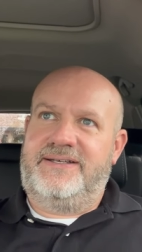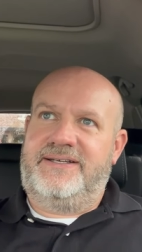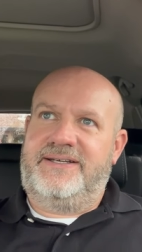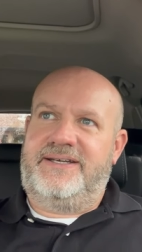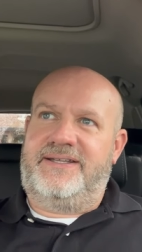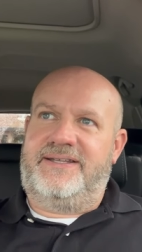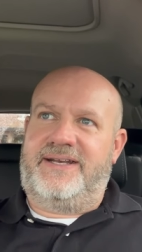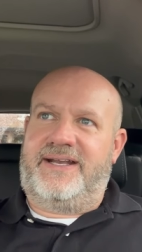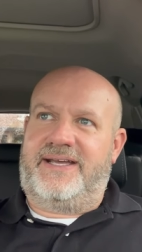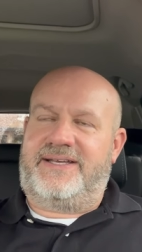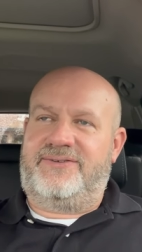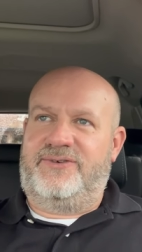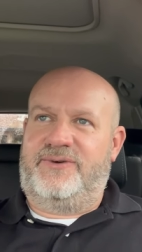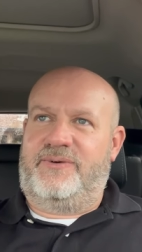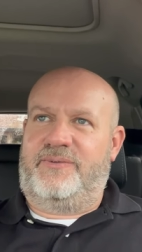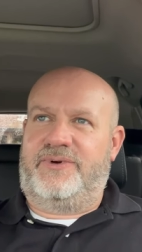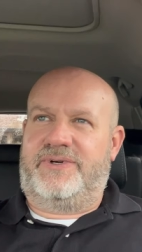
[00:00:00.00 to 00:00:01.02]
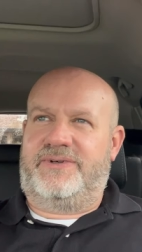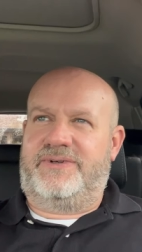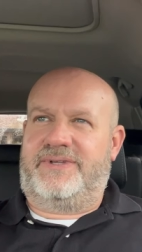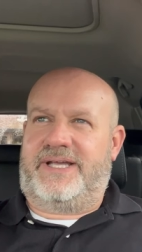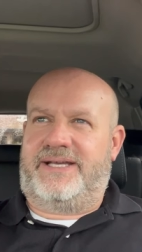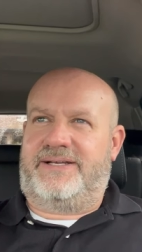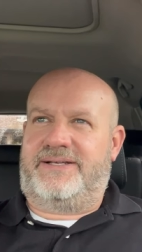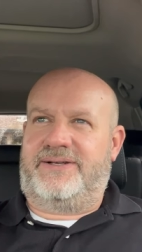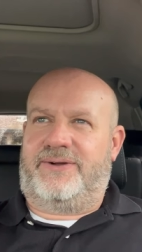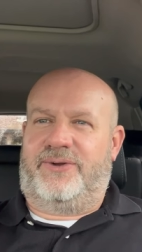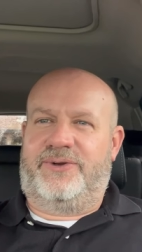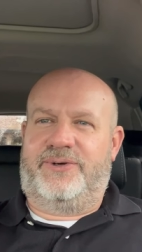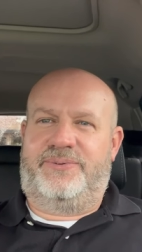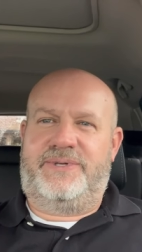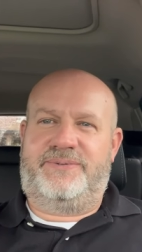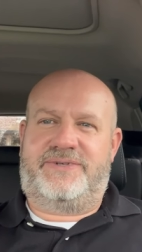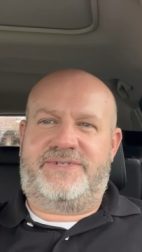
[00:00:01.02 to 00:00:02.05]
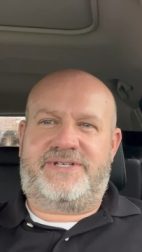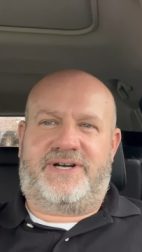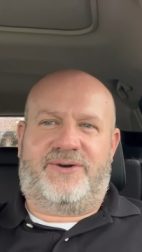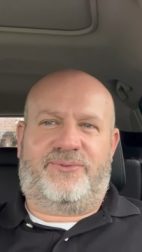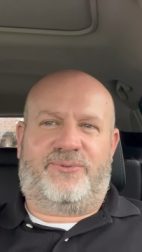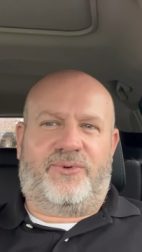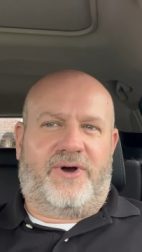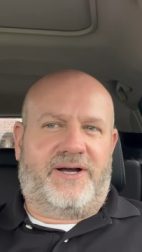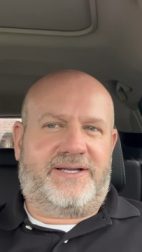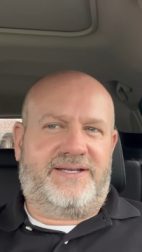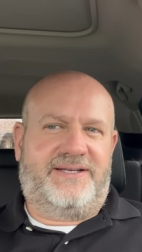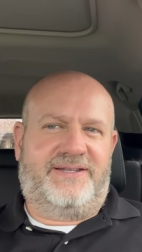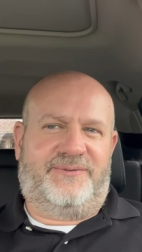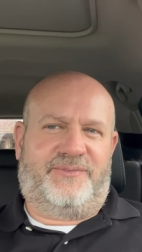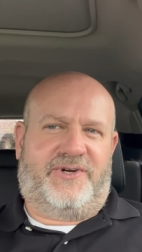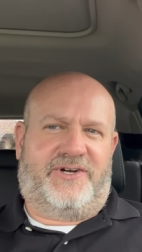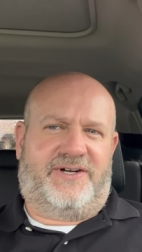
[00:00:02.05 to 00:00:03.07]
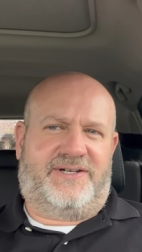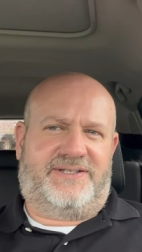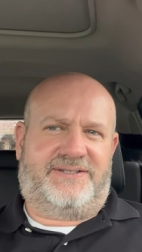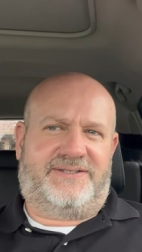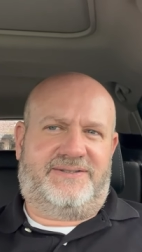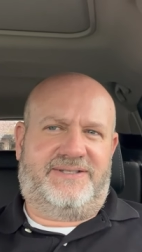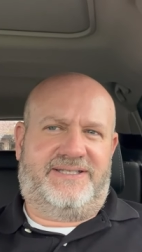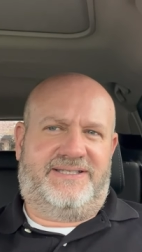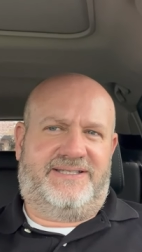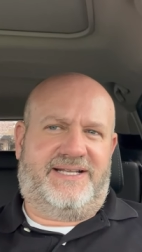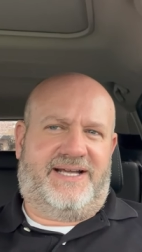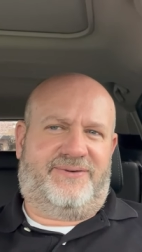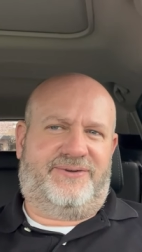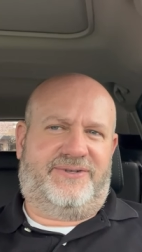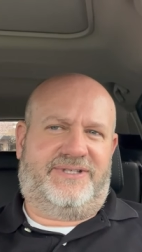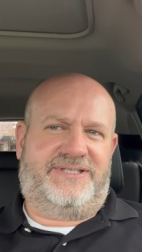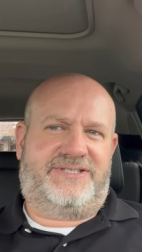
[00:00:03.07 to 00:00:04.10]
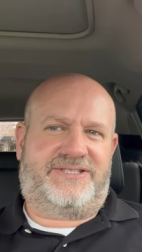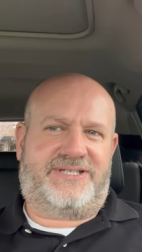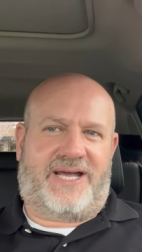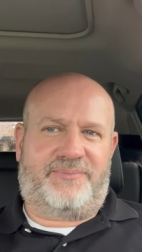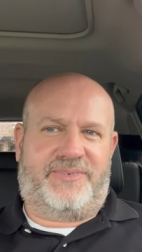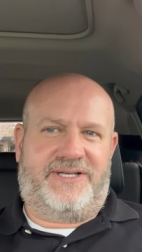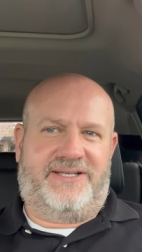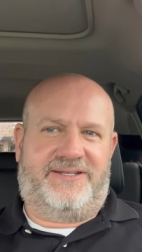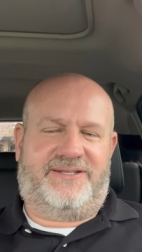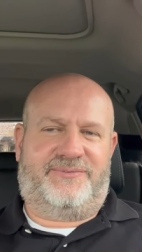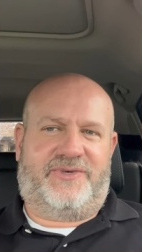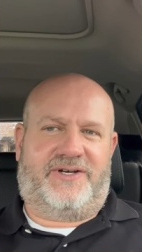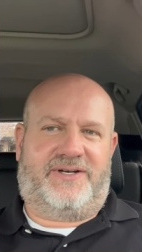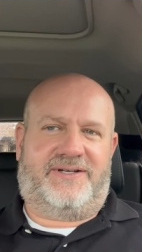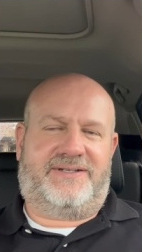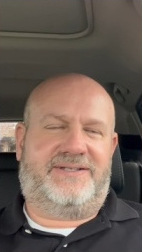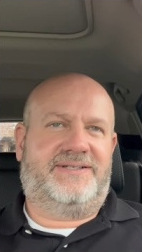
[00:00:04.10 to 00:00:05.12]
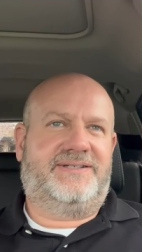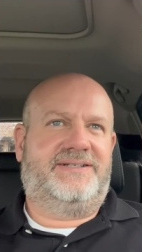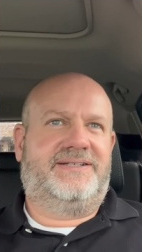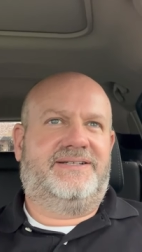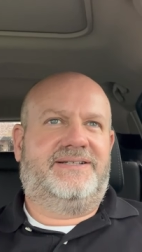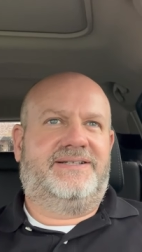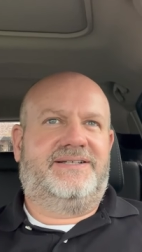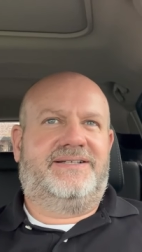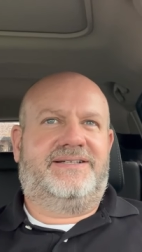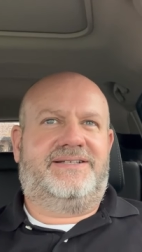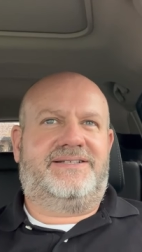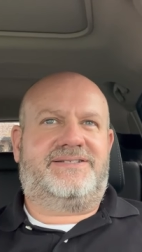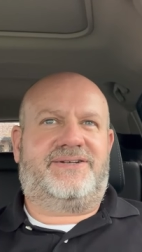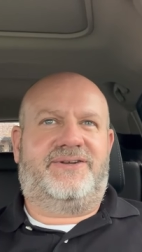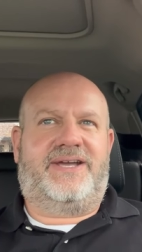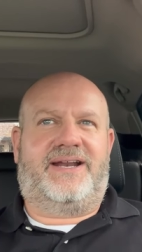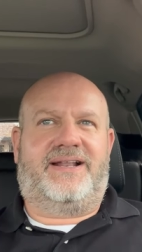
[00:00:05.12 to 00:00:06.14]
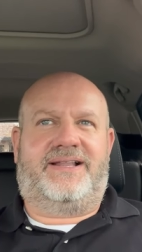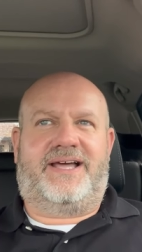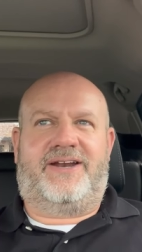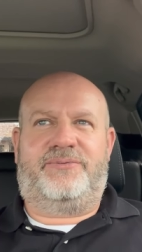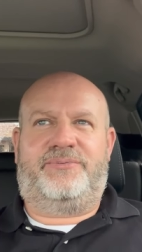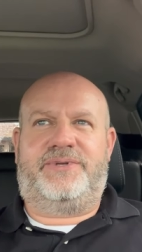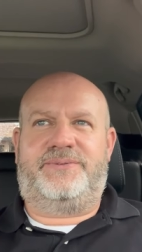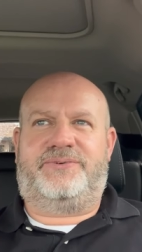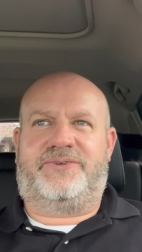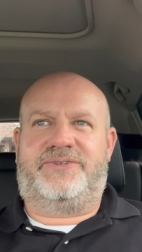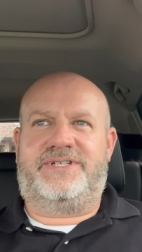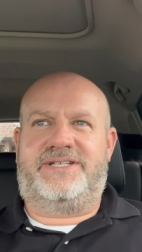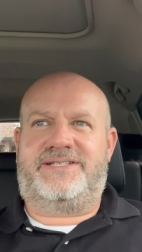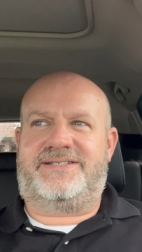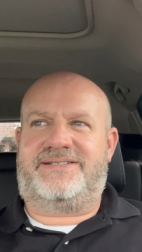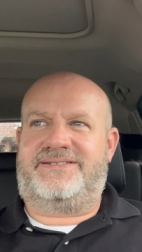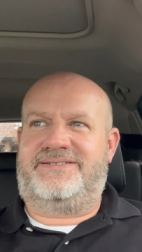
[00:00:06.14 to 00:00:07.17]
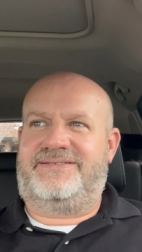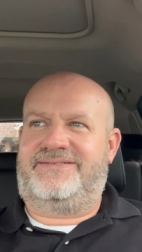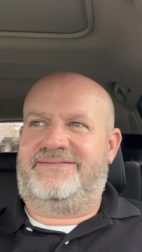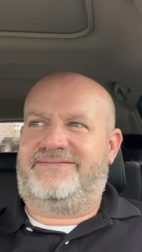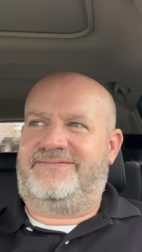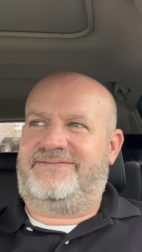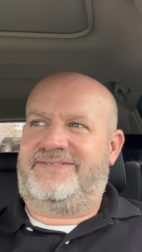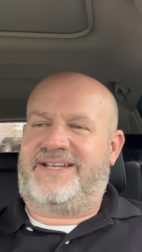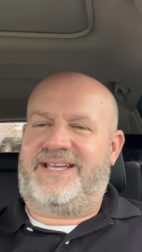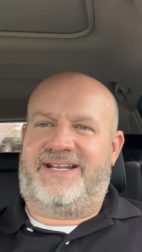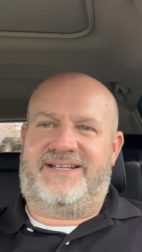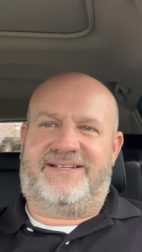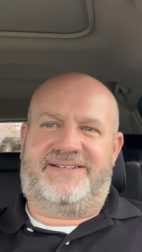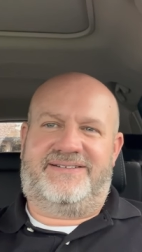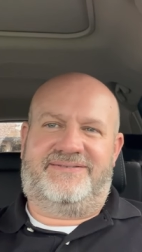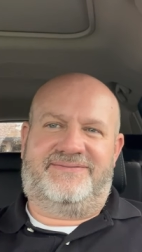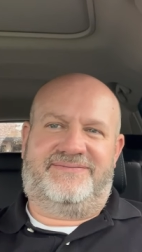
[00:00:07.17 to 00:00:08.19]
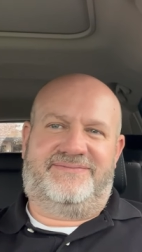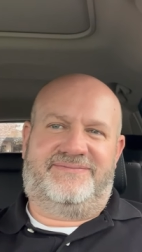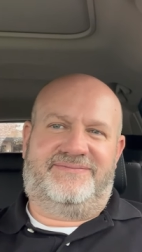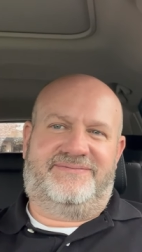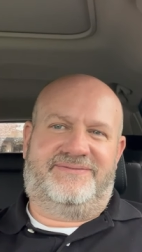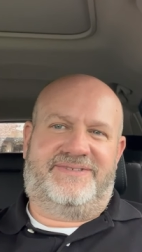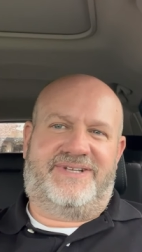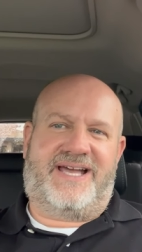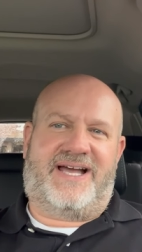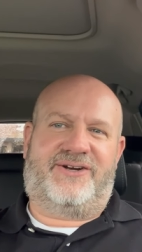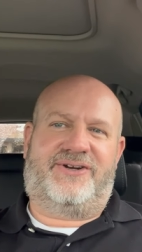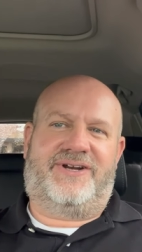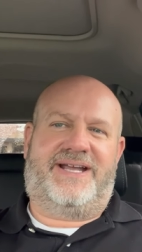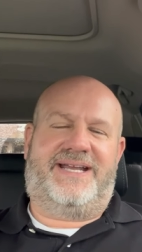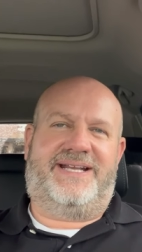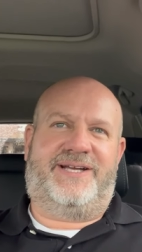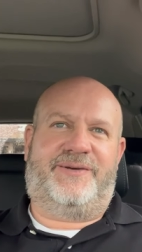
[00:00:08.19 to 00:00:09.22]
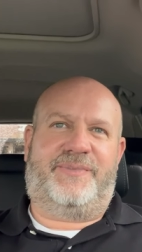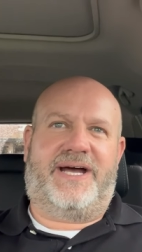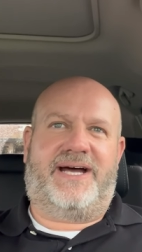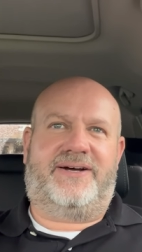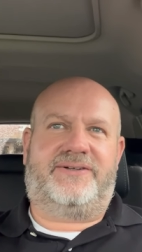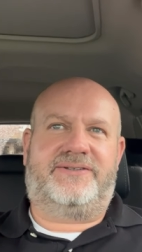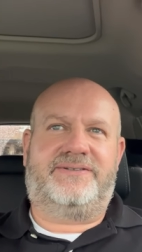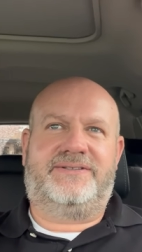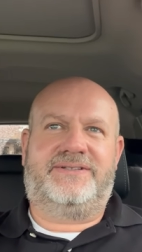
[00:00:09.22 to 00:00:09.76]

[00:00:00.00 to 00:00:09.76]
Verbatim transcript: And then I can remember like older people started walking the mall and not really shopping at the mall. And so you had a lot of people just kind of congregating about.